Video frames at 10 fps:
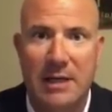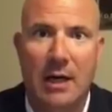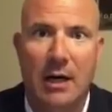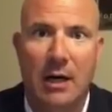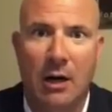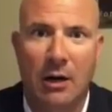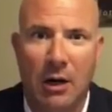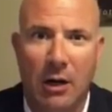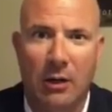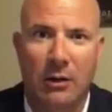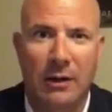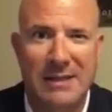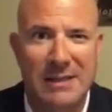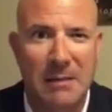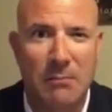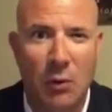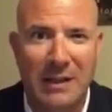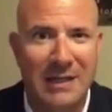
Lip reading: are at some point